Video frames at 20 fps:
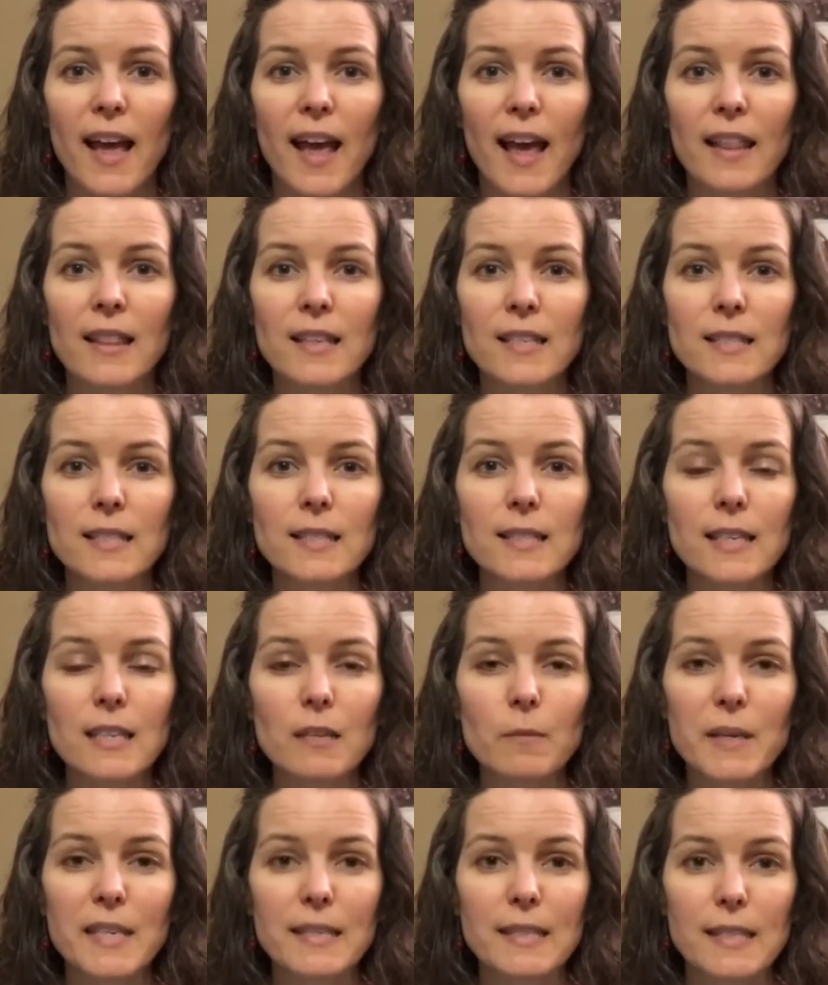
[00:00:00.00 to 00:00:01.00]
And this is going
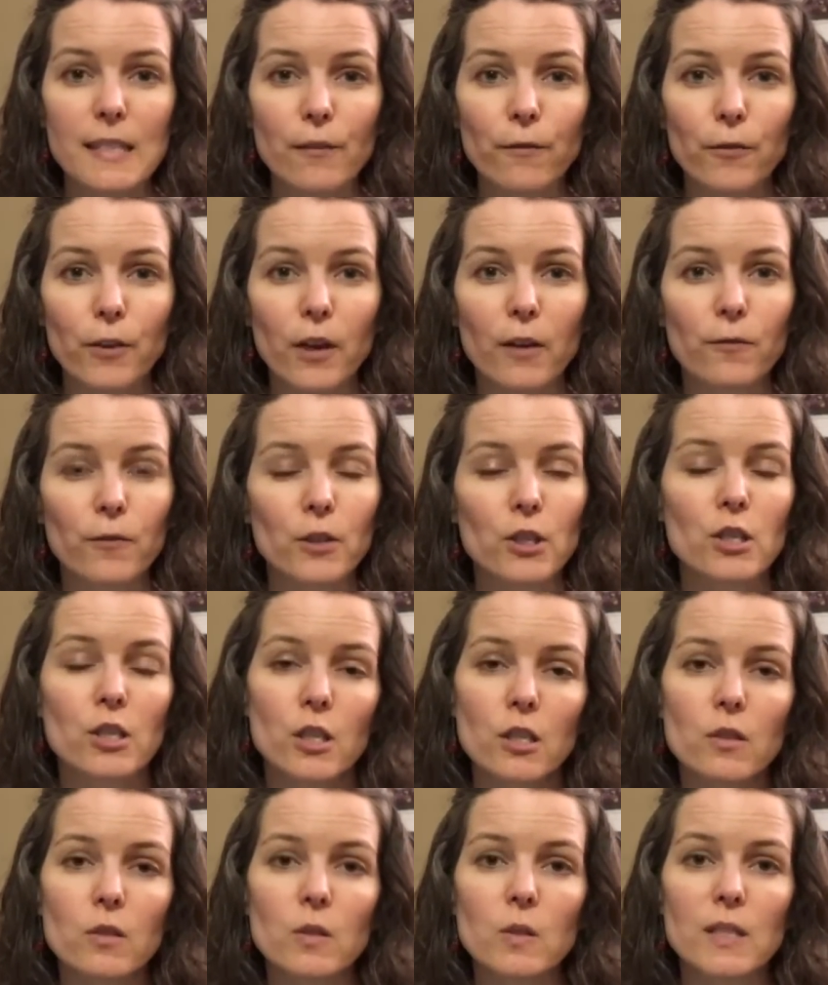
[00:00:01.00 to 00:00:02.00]
to be different for
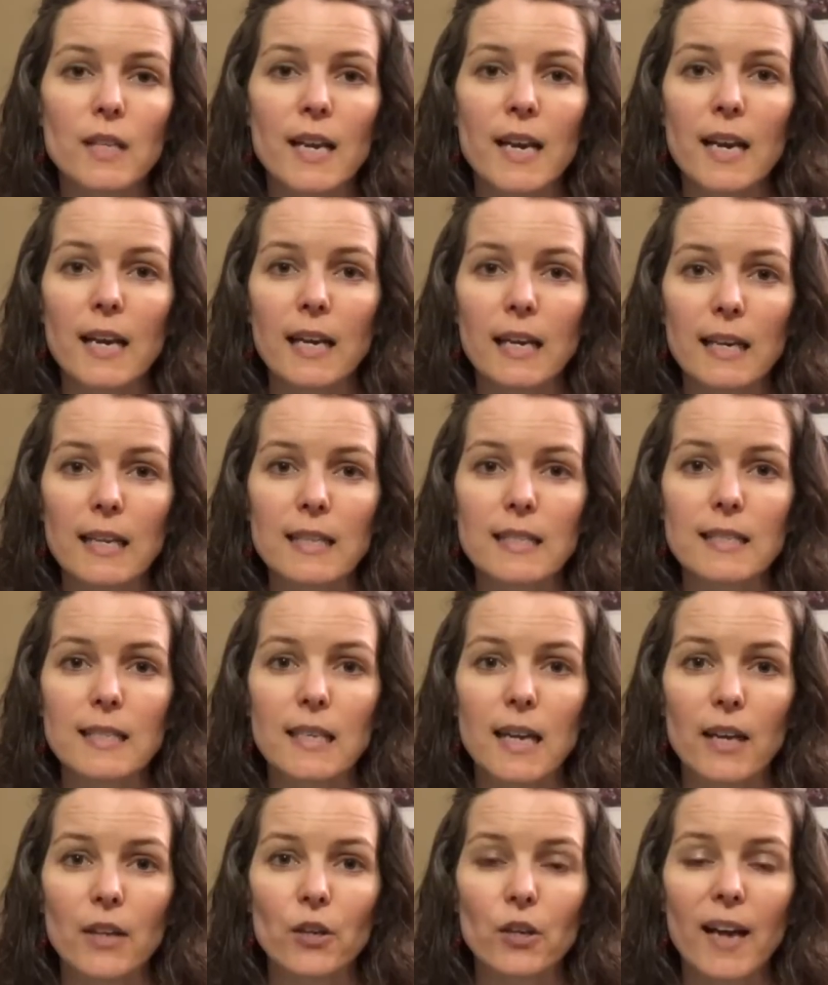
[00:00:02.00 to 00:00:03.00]
shoes than it is in
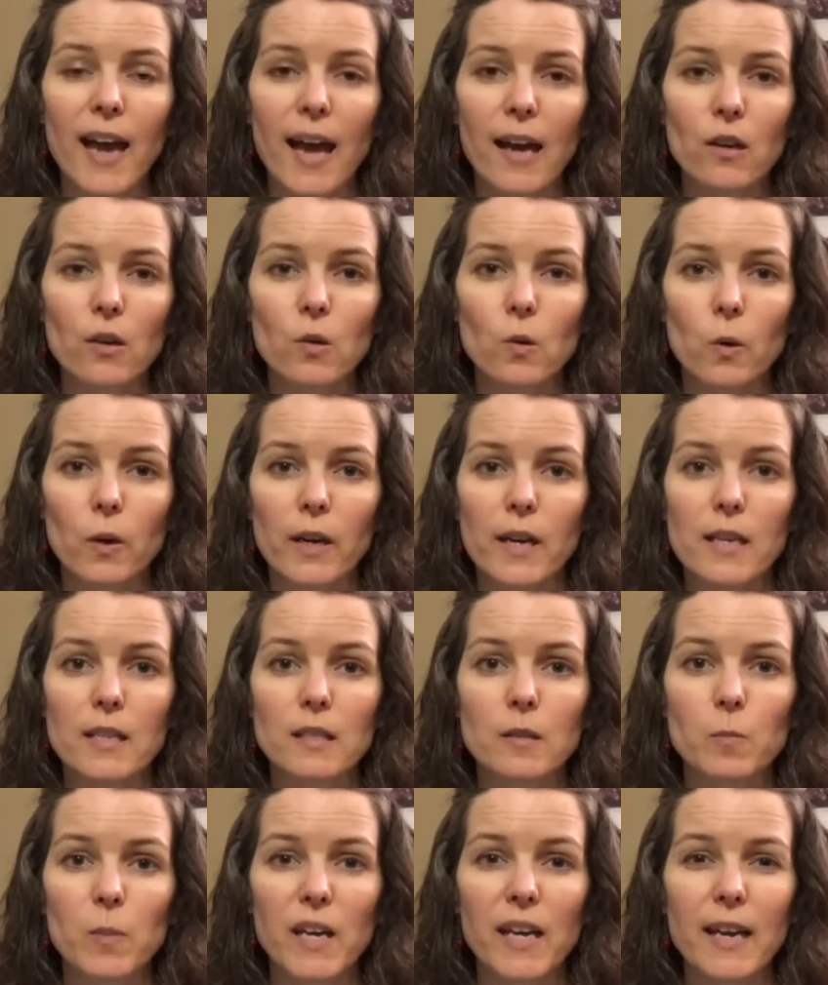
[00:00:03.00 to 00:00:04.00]
other
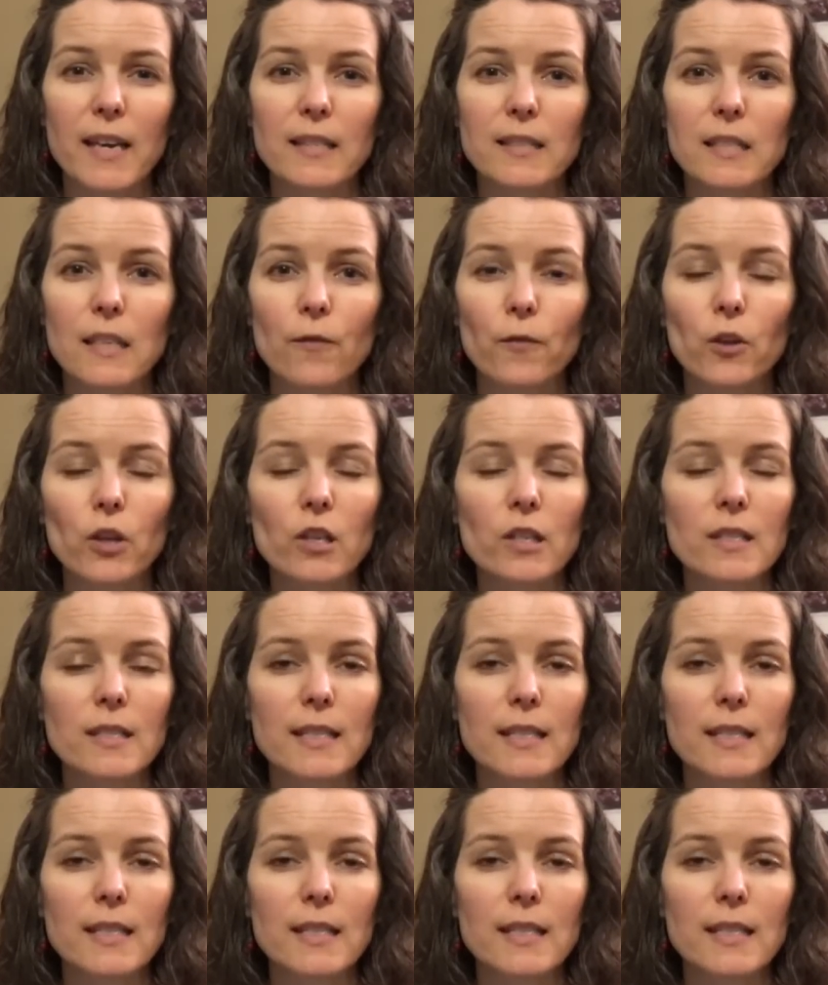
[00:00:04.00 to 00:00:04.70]
categories because if you're